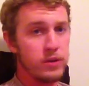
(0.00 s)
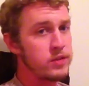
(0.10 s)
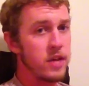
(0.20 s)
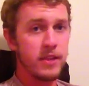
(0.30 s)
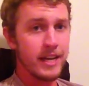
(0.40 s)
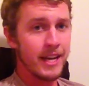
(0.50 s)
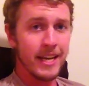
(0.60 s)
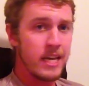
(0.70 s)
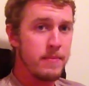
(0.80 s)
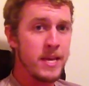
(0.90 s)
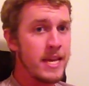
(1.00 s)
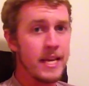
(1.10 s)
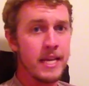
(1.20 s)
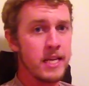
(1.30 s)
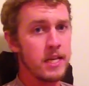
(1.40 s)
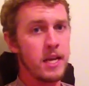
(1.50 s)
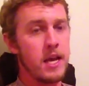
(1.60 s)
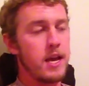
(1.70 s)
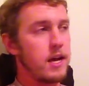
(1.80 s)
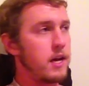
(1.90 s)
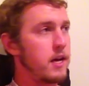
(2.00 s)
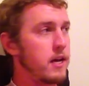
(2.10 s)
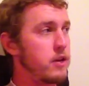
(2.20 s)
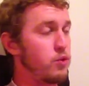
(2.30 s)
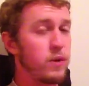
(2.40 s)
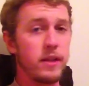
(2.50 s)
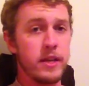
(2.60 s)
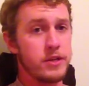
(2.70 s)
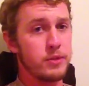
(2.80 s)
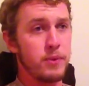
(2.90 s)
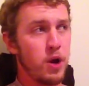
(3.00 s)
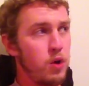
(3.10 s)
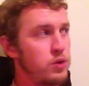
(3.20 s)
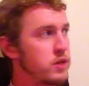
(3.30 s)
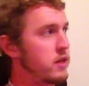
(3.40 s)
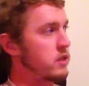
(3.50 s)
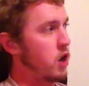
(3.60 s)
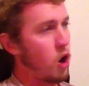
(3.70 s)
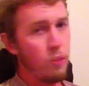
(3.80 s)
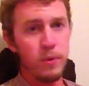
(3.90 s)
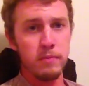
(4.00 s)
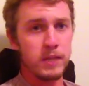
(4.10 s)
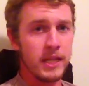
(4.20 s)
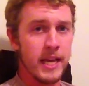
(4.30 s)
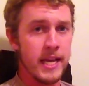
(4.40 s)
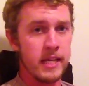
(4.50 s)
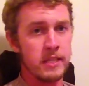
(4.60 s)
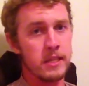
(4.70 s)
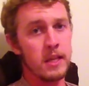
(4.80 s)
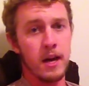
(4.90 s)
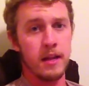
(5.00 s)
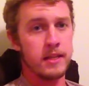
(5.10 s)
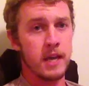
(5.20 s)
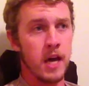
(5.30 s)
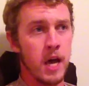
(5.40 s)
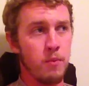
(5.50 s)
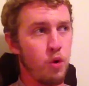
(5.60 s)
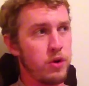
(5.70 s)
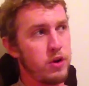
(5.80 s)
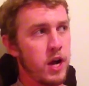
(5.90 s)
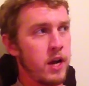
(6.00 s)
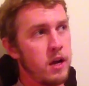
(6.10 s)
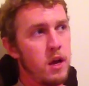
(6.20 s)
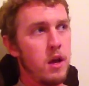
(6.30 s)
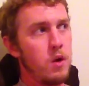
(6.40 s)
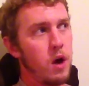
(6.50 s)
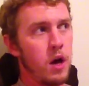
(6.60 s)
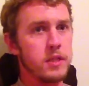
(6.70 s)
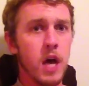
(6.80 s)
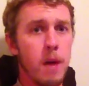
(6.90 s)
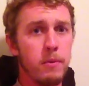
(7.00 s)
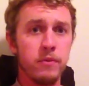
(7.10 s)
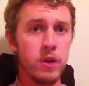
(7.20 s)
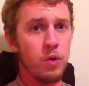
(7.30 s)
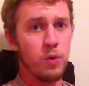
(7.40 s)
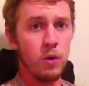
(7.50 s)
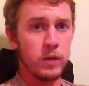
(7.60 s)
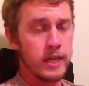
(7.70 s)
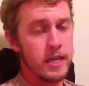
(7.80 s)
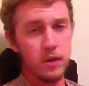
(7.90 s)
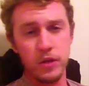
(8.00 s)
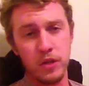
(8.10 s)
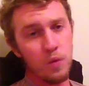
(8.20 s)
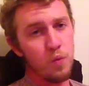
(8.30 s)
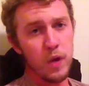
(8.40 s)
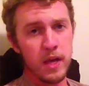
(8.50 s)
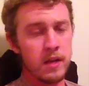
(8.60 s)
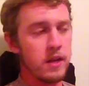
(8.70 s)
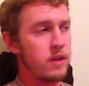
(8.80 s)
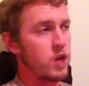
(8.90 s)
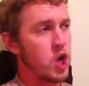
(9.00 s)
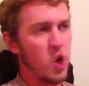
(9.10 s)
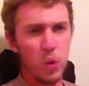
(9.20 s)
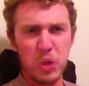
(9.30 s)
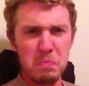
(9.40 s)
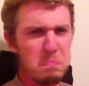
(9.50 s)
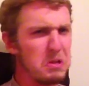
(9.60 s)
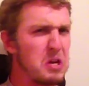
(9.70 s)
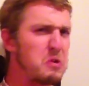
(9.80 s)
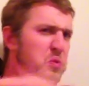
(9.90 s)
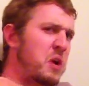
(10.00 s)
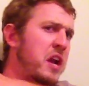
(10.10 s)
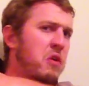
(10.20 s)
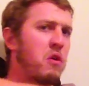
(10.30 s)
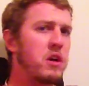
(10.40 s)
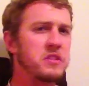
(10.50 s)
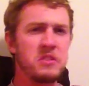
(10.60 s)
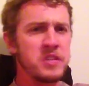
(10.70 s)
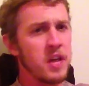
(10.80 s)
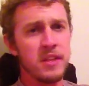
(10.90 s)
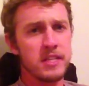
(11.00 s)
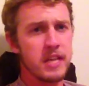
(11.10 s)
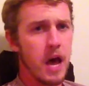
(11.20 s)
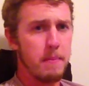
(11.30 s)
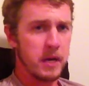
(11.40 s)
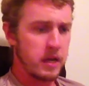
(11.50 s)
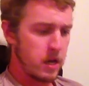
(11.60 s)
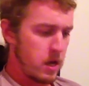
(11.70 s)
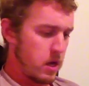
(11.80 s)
There's nothing to kind of keep heat in. You're really exposed. It's open plains a lot of the time, or you're kind of on top of low rolling hills. So the wind and the cold just blows right across. There's nothing stopping it.